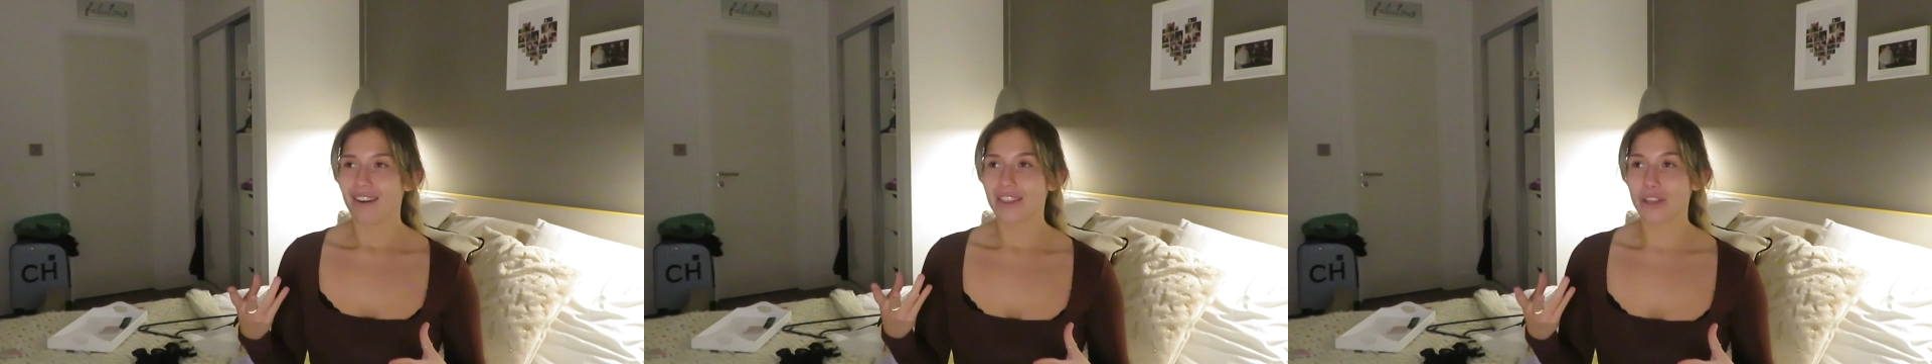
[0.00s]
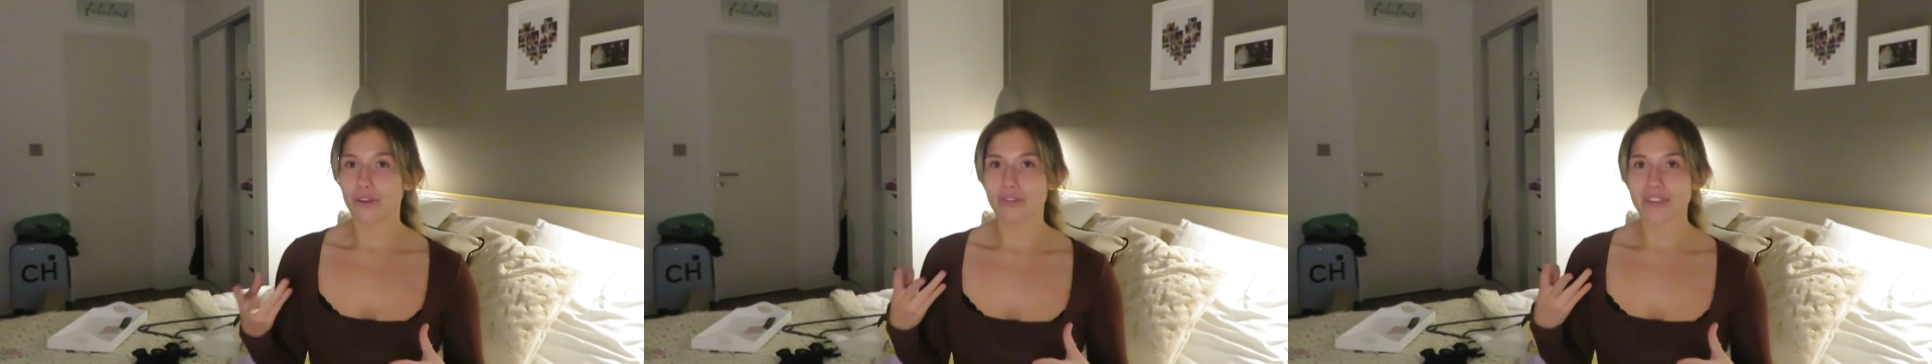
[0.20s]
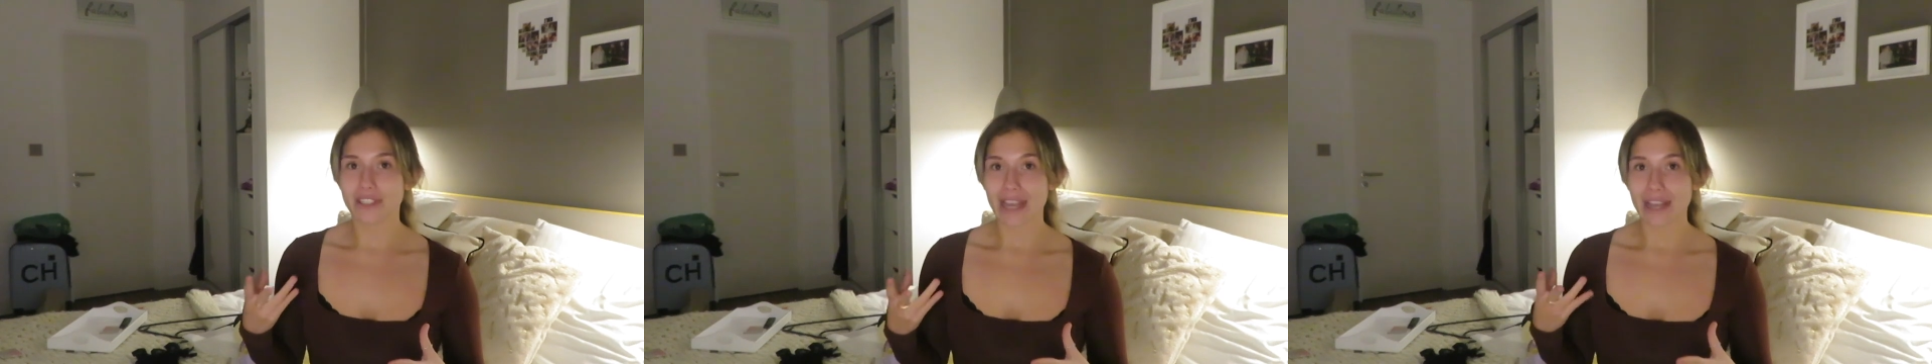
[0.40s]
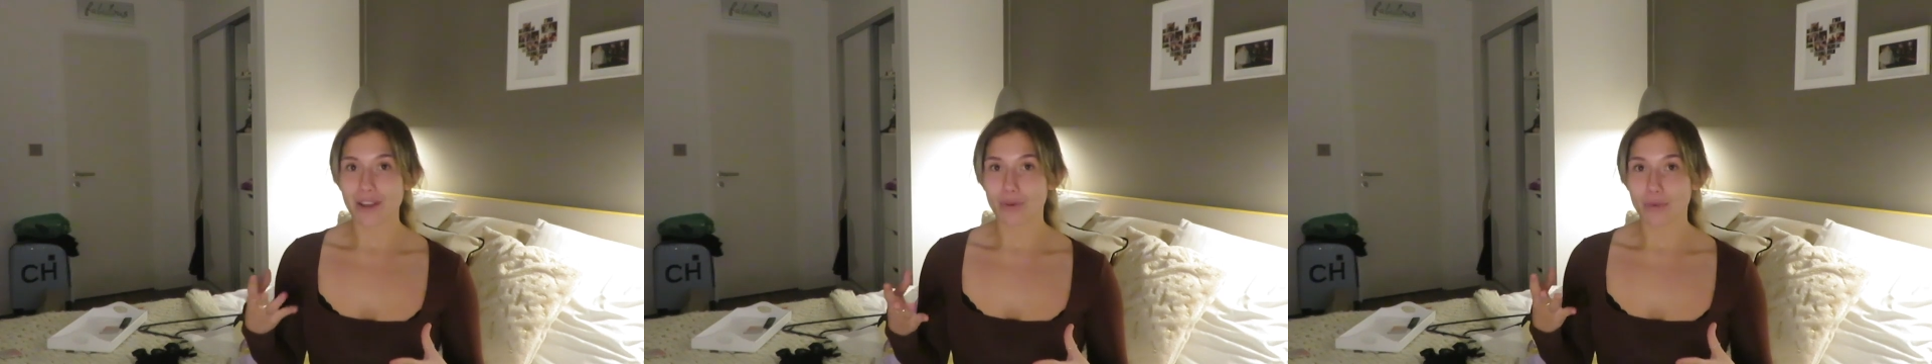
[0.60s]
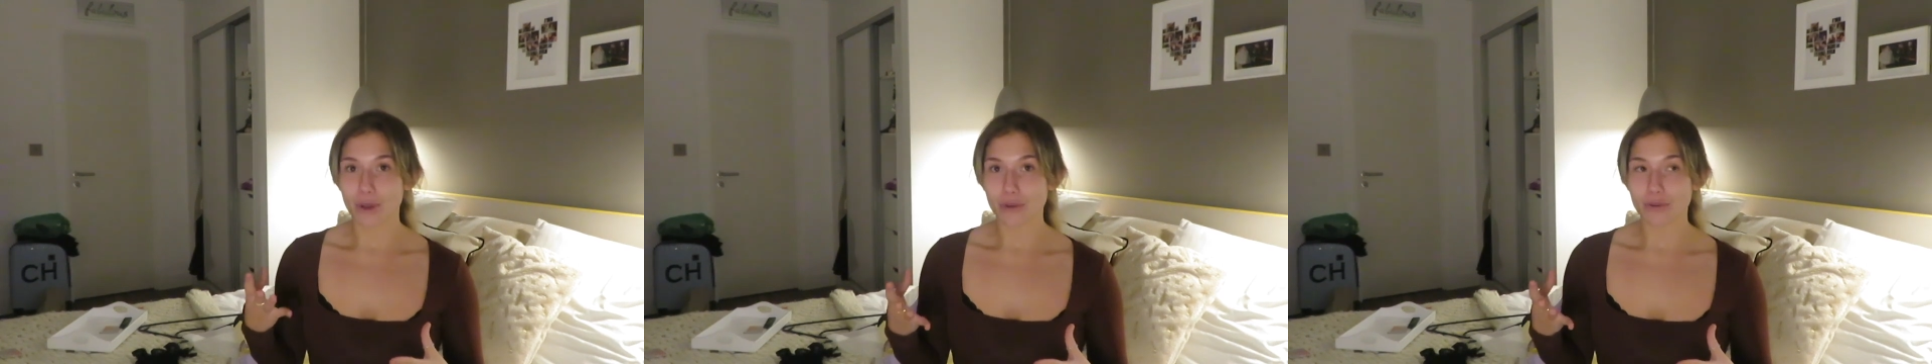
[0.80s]
The other day
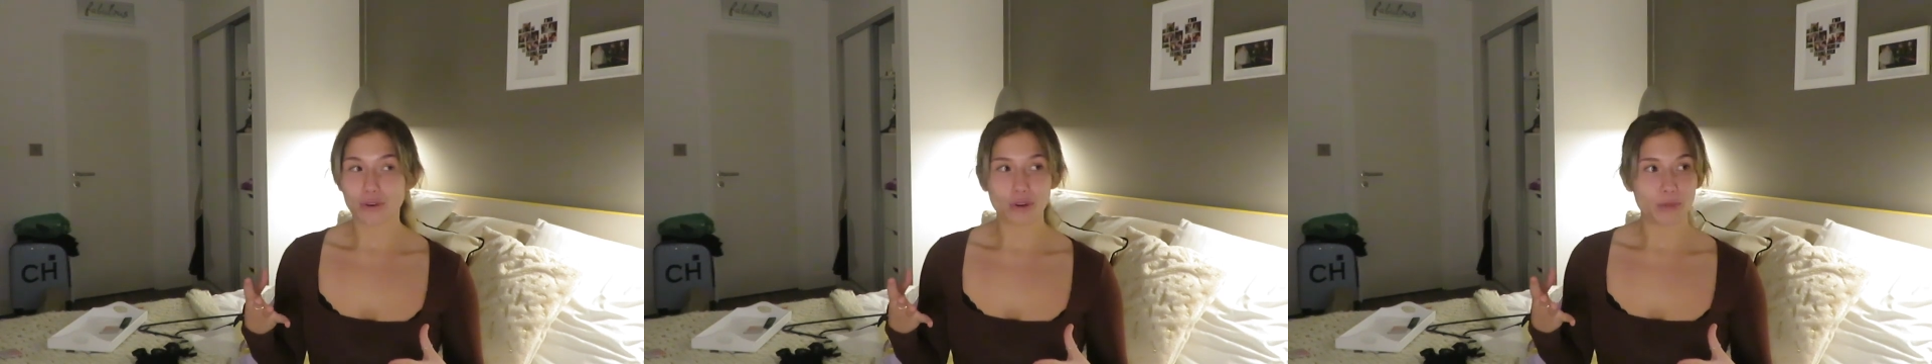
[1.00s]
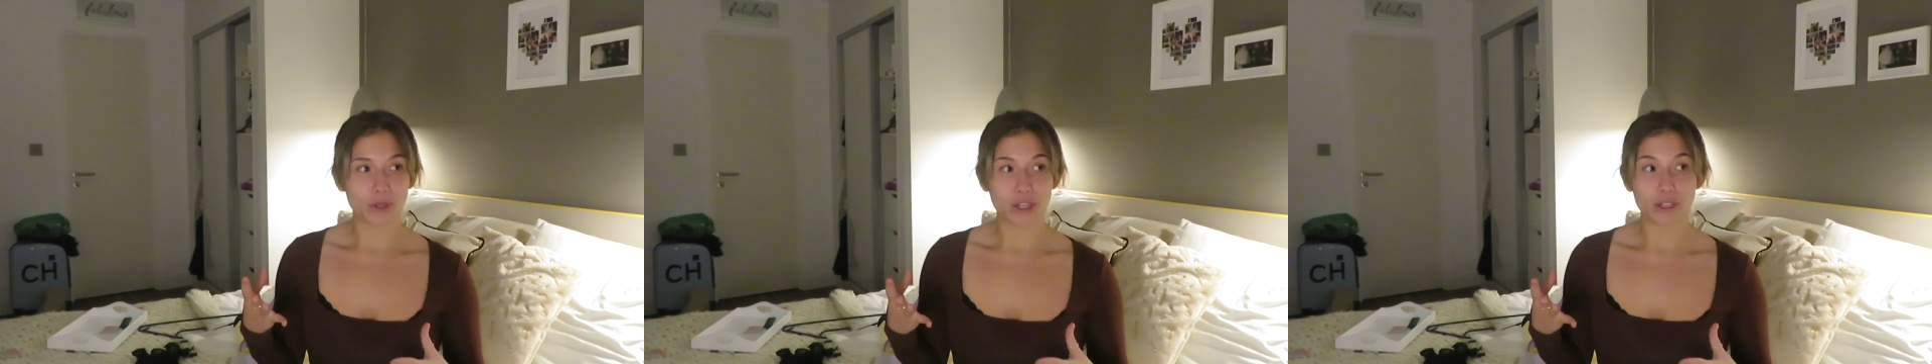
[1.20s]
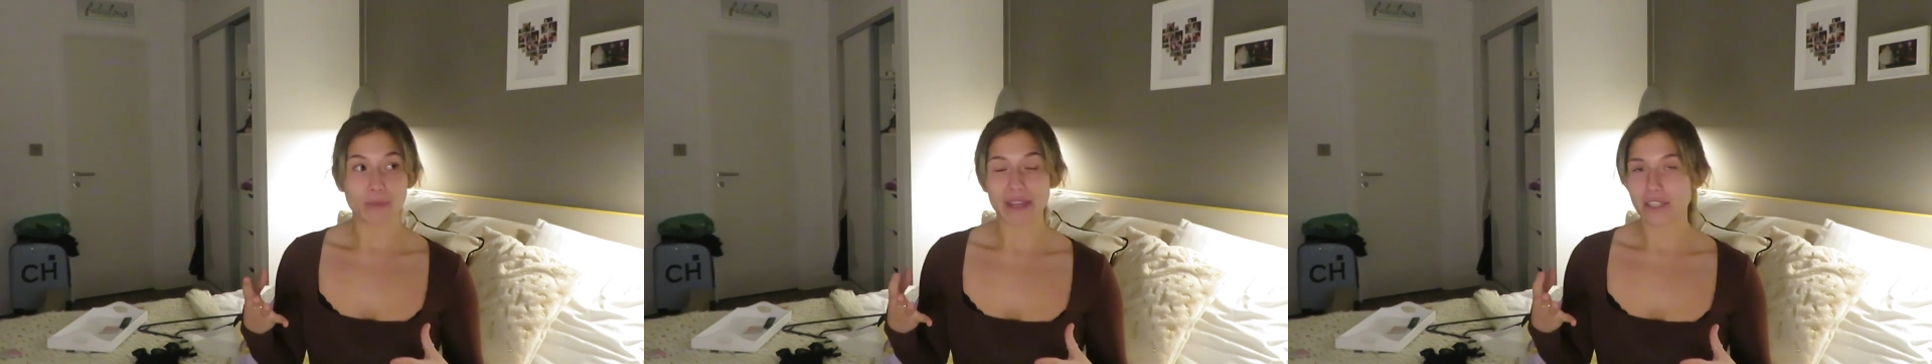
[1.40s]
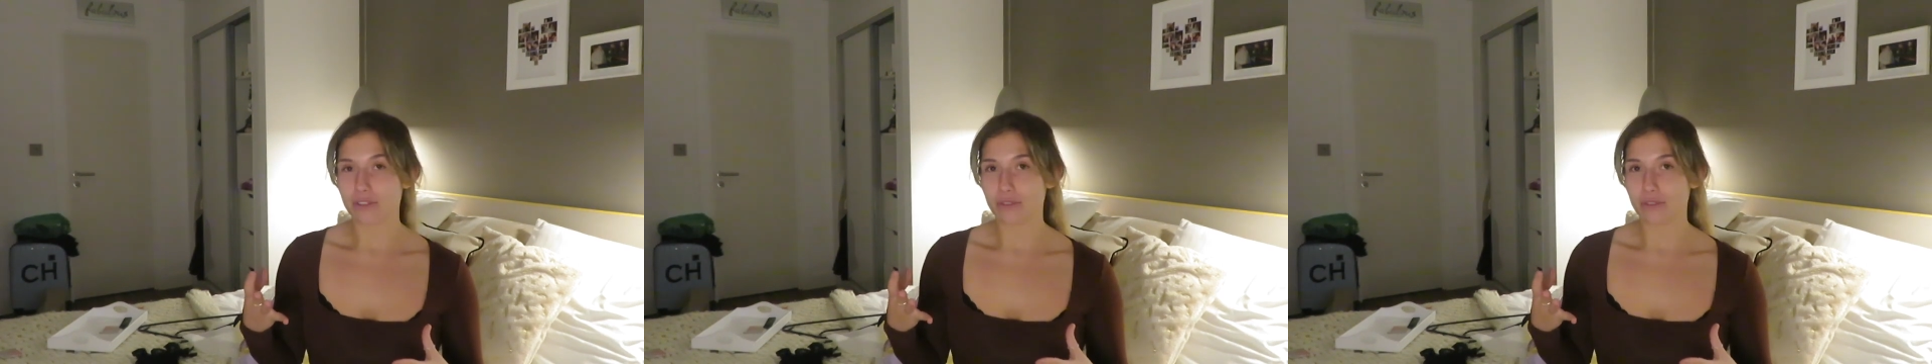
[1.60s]
I woke up and I'd made